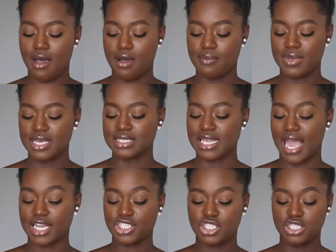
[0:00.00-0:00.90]
um, is
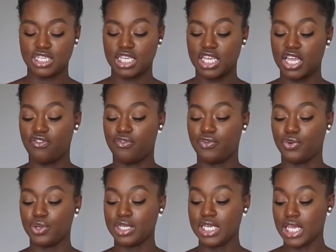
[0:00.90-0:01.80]
actually
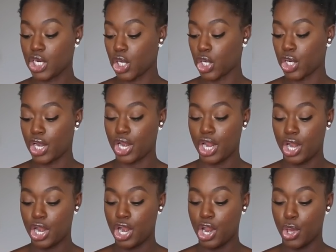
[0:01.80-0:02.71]
fully
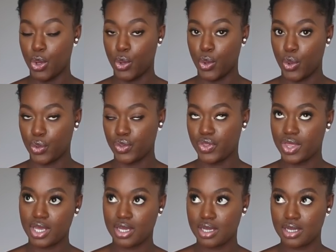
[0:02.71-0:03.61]

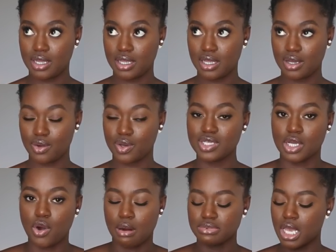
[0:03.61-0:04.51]
clothed. It's
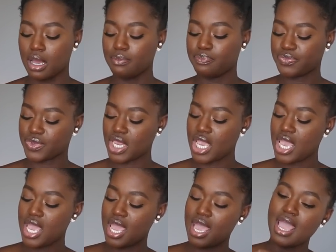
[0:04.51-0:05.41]
a crop top.
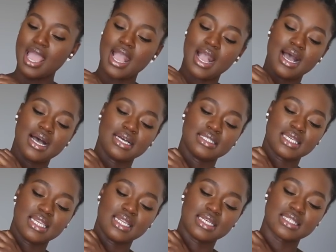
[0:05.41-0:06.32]
And
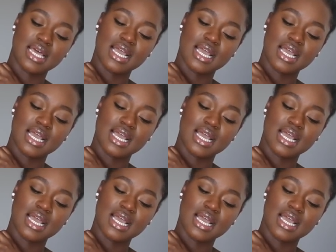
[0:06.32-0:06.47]
it looks